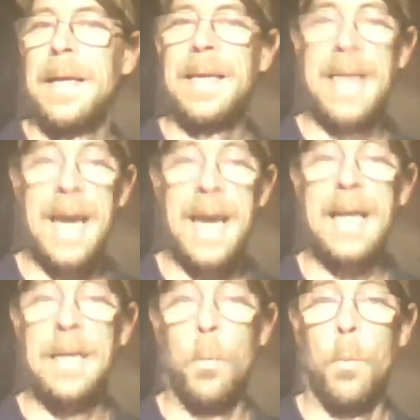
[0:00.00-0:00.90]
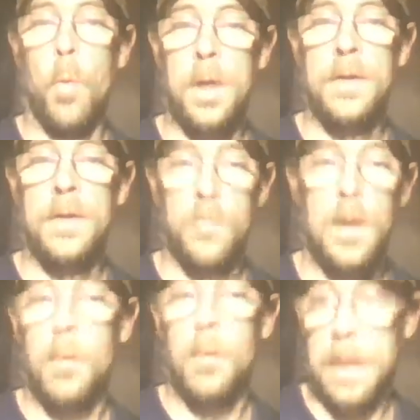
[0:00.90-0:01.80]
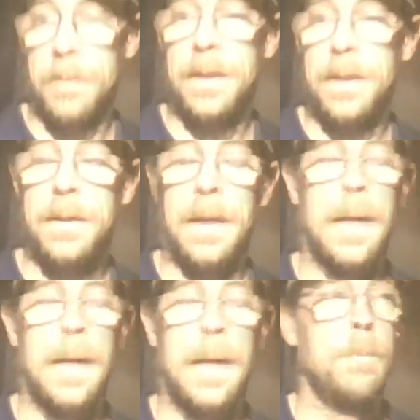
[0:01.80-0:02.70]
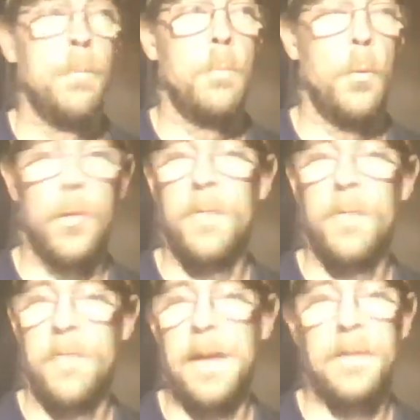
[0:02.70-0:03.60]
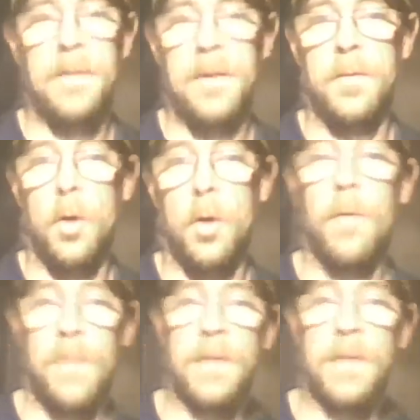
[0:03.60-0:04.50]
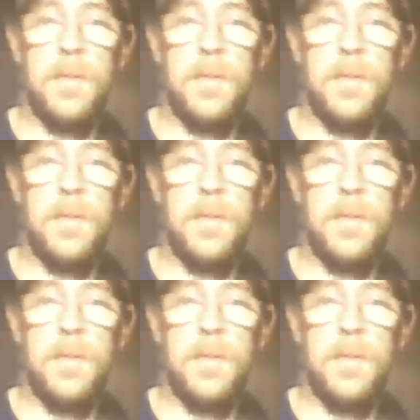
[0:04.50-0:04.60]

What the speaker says: can't work its way around it. With our fence, our fence is